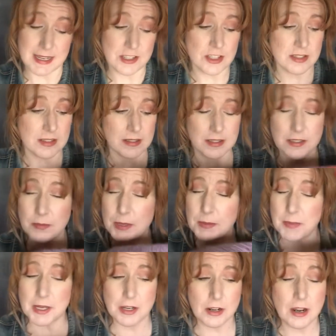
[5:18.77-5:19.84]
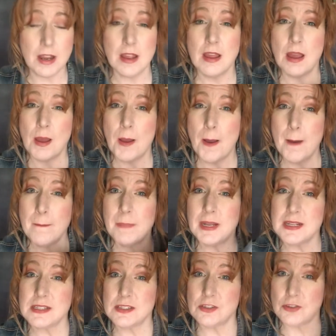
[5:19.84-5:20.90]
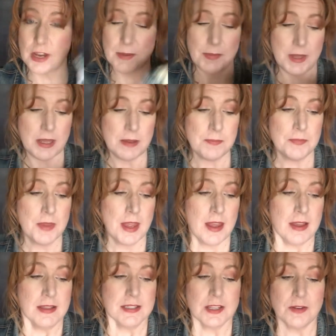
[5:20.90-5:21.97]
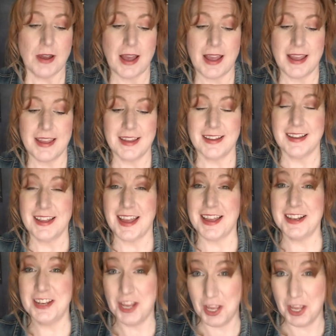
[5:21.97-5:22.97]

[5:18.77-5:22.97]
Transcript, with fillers: It's just a little bit bigger, but it's drapey. So I, again,